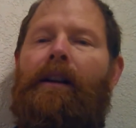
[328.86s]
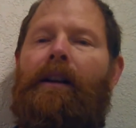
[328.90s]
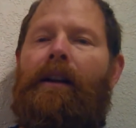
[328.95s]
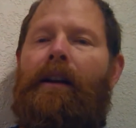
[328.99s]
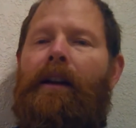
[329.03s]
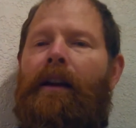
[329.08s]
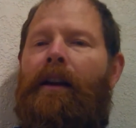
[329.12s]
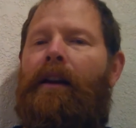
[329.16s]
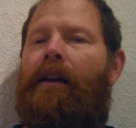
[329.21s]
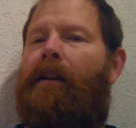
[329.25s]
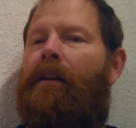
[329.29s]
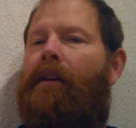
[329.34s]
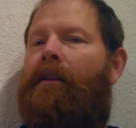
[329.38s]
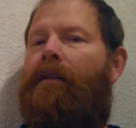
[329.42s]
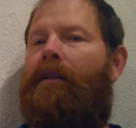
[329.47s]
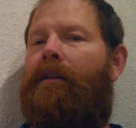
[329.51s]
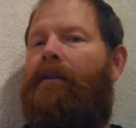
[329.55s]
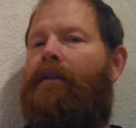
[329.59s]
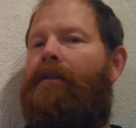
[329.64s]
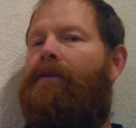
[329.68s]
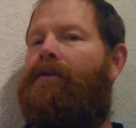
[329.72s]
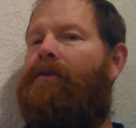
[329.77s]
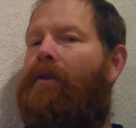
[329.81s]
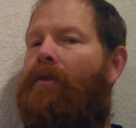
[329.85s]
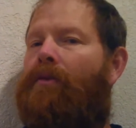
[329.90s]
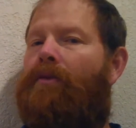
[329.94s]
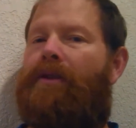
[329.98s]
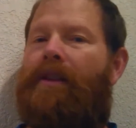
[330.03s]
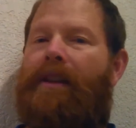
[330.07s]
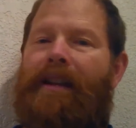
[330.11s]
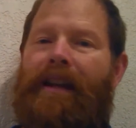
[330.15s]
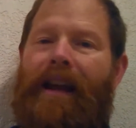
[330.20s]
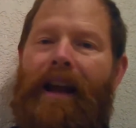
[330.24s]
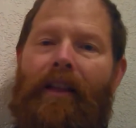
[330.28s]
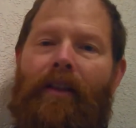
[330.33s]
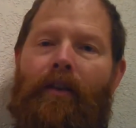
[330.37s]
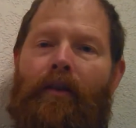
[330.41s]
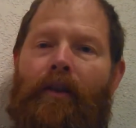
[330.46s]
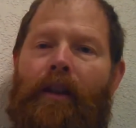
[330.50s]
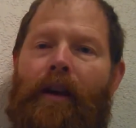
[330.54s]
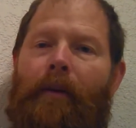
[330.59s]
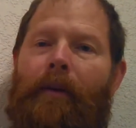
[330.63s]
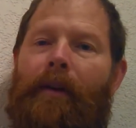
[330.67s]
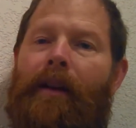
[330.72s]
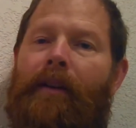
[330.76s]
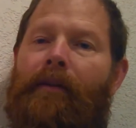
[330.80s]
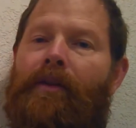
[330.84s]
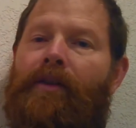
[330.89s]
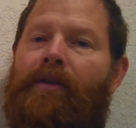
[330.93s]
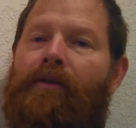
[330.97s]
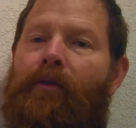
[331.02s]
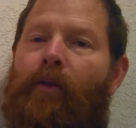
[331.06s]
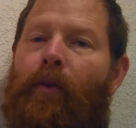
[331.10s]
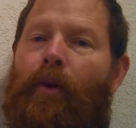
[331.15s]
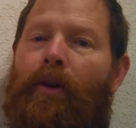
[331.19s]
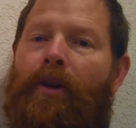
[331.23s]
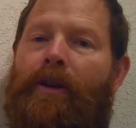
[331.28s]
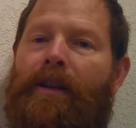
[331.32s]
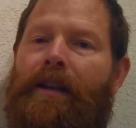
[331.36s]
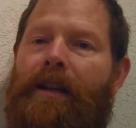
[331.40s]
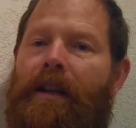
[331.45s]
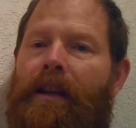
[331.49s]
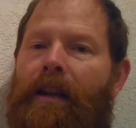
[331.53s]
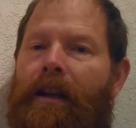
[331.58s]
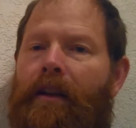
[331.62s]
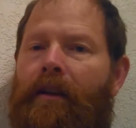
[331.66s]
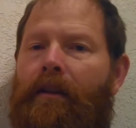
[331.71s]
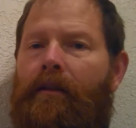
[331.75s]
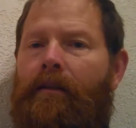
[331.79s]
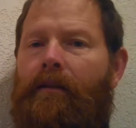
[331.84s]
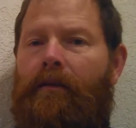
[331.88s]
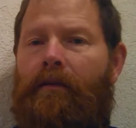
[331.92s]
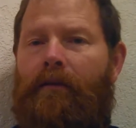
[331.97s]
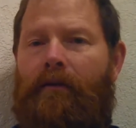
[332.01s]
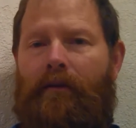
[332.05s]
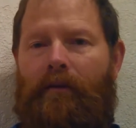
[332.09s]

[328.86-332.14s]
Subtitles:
And so together that would give us 14,